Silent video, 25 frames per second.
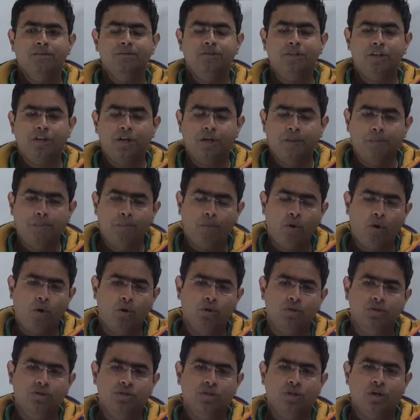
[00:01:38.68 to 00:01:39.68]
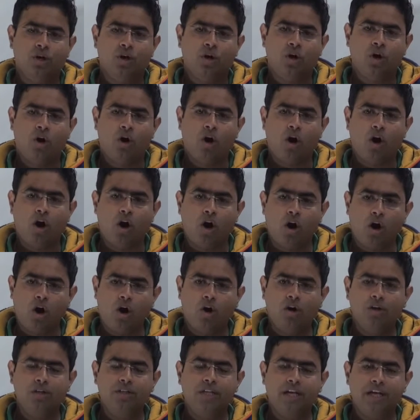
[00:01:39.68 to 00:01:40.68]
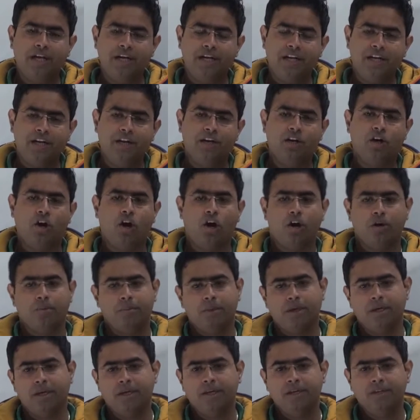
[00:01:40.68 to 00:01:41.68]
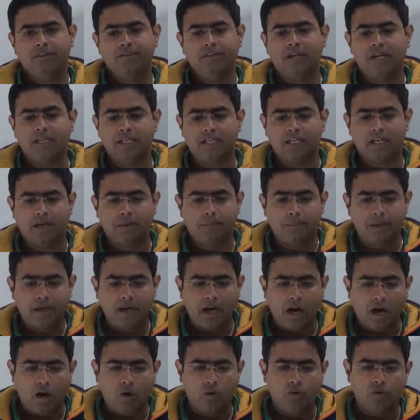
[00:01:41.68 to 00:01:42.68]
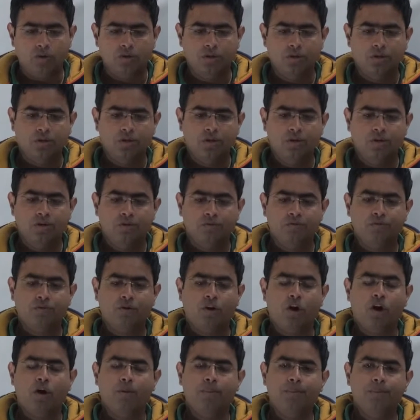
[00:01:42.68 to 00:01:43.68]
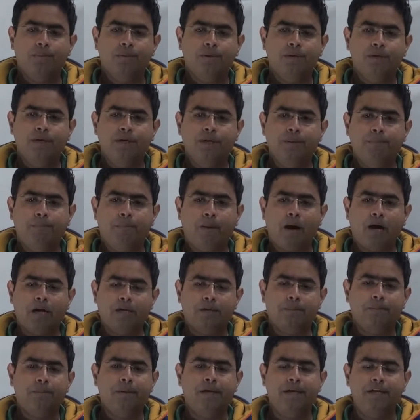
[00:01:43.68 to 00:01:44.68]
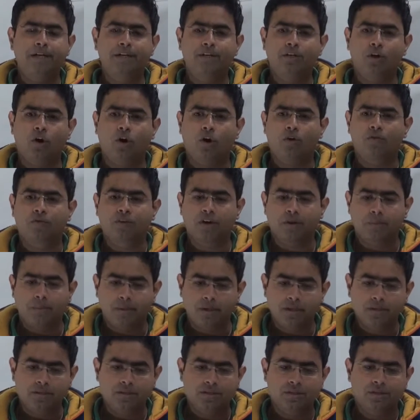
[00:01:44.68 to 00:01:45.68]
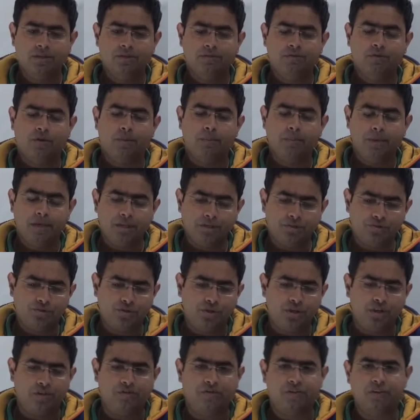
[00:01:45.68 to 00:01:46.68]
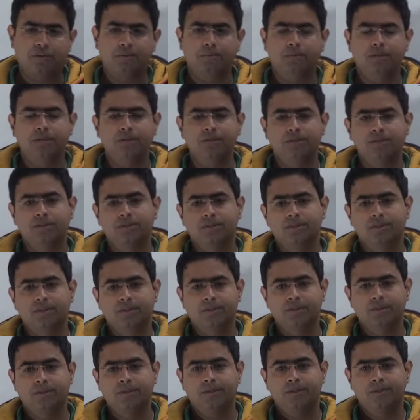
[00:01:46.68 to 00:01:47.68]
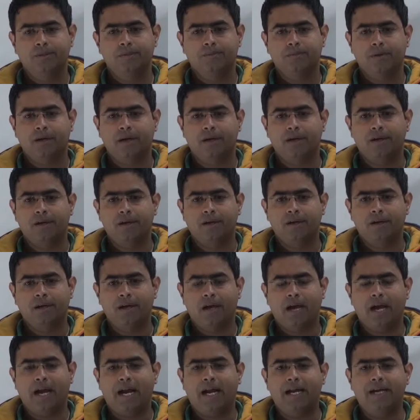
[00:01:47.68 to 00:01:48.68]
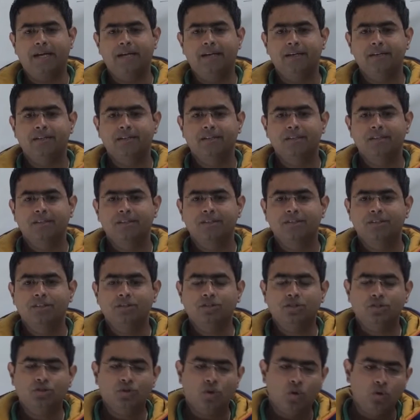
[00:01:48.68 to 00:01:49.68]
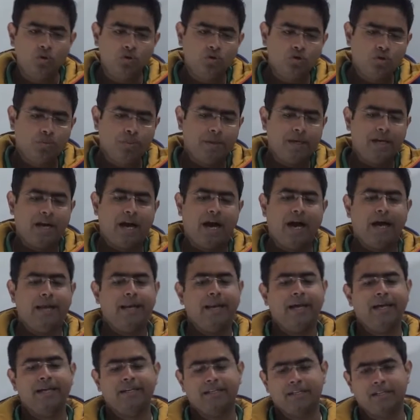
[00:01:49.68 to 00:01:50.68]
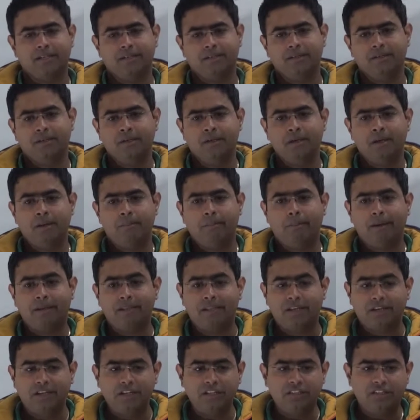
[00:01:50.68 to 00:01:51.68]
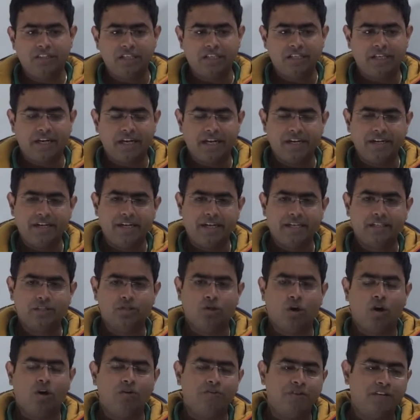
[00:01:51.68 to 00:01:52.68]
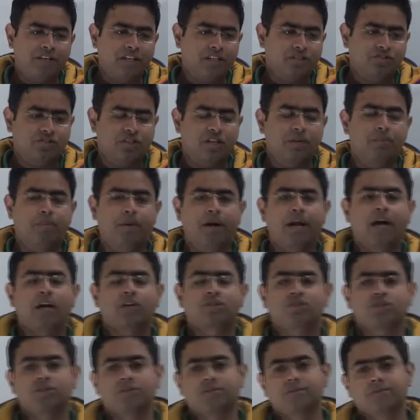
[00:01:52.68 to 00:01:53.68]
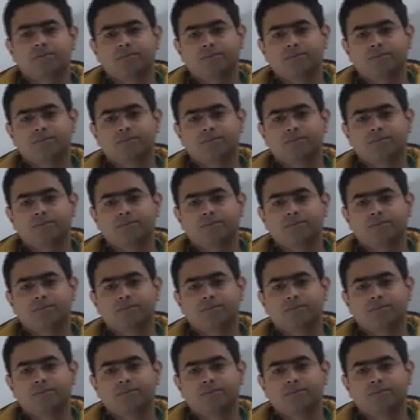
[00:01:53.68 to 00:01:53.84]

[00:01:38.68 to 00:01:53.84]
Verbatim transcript: the reports on the Indian economy that are coming out from Department of Commerce, from Ministry of Commerce, and this is also being highlighted by the recent index of industrial production.